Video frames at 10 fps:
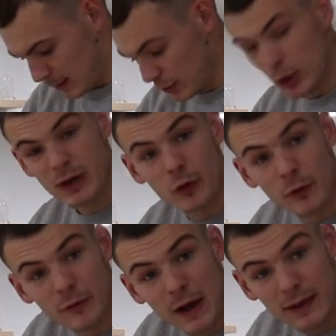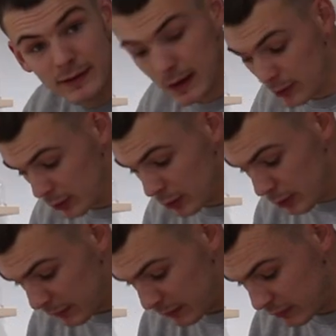Nike have got a fat sale on, I don't
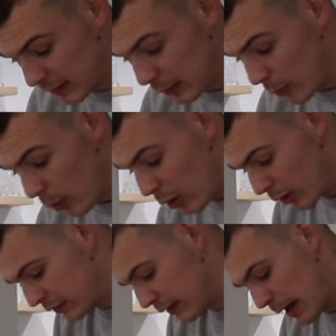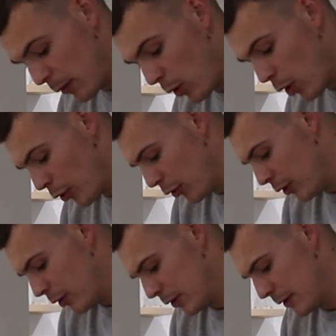know if it's still a sale on,